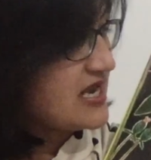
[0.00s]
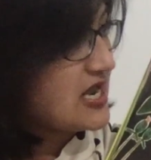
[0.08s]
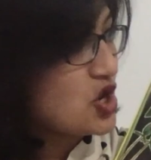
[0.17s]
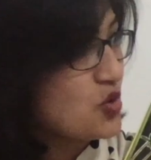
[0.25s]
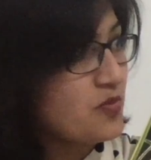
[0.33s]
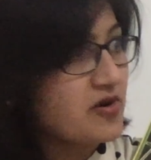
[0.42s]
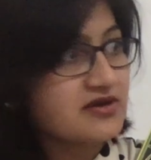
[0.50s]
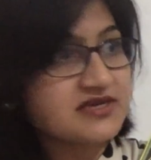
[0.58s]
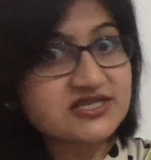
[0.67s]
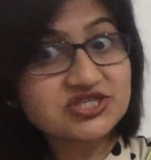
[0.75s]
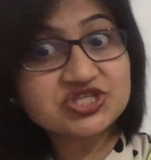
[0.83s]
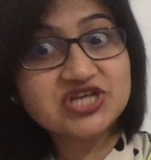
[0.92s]
leopard
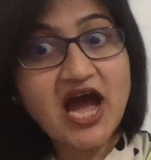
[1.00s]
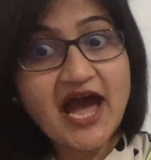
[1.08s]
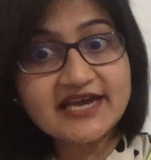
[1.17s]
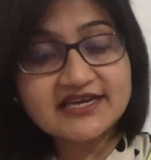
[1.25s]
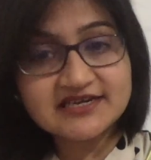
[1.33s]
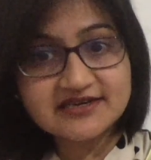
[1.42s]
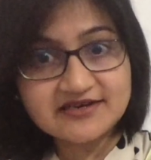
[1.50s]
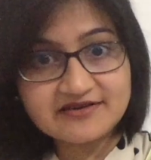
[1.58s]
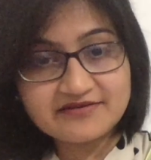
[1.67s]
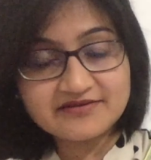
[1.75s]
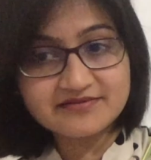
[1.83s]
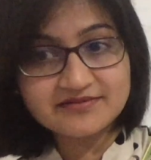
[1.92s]
and tiger.
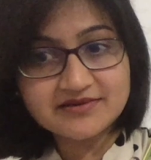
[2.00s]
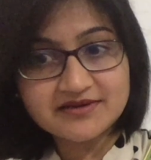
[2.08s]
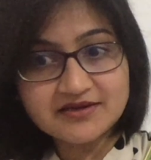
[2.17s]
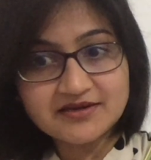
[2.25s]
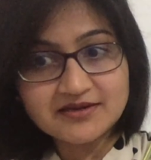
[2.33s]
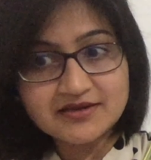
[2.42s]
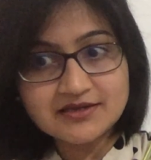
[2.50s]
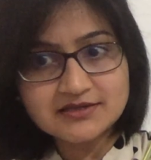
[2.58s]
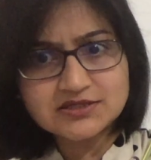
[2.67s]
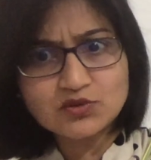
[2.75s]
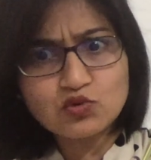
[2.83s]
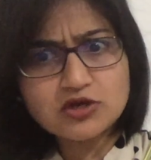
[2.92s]

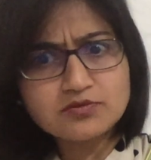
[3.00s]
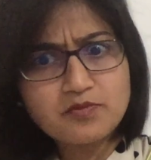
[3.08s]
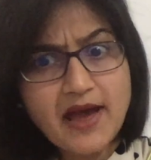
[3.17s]
So what